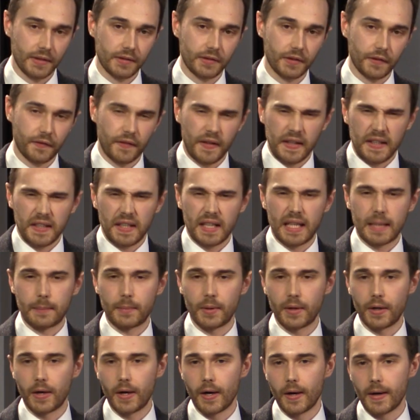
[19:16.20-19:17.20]
to thinking
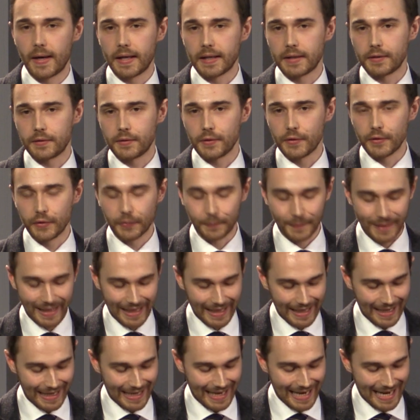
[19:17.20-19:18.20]
about how I could use
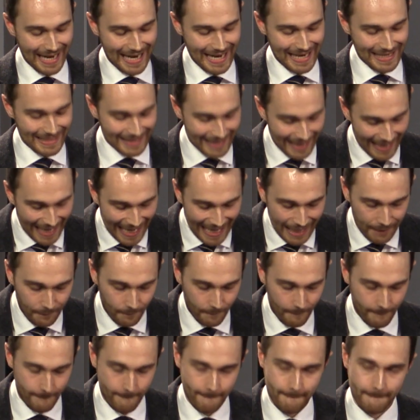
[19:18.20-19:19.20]
my
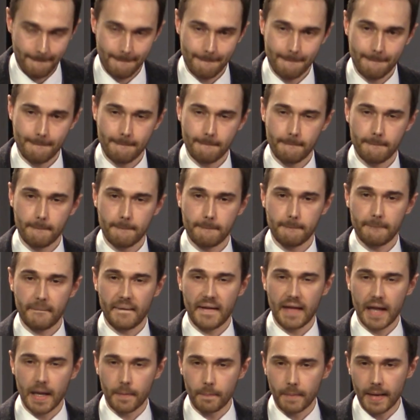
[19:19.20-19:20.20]
time
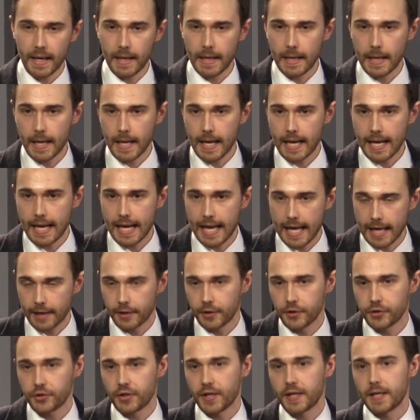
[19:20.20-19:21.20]
and my
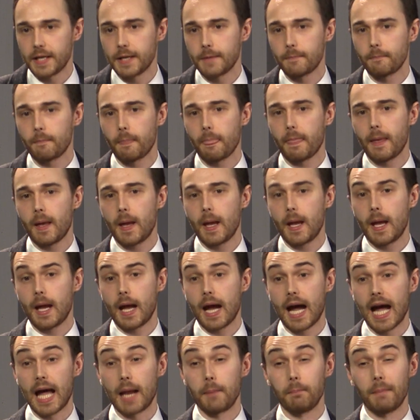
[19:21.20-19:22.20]
energy
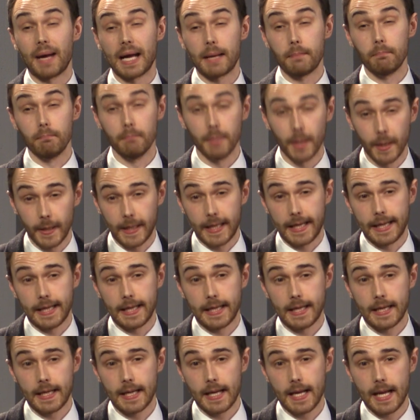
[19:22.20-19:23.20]
and my
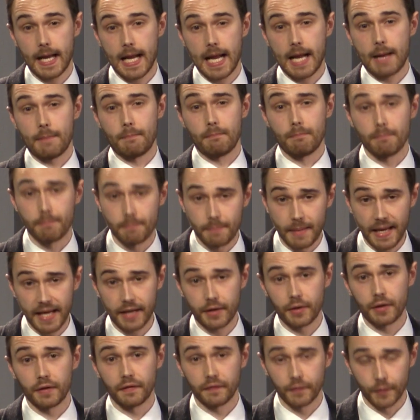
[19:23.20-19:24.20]
money
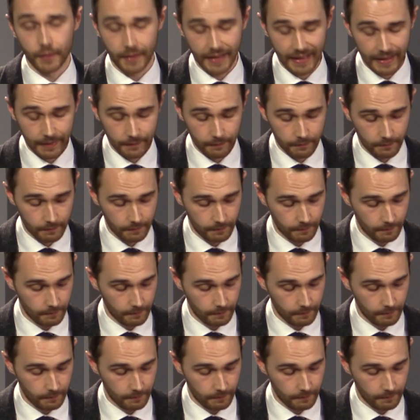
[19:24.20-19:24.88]
better for him.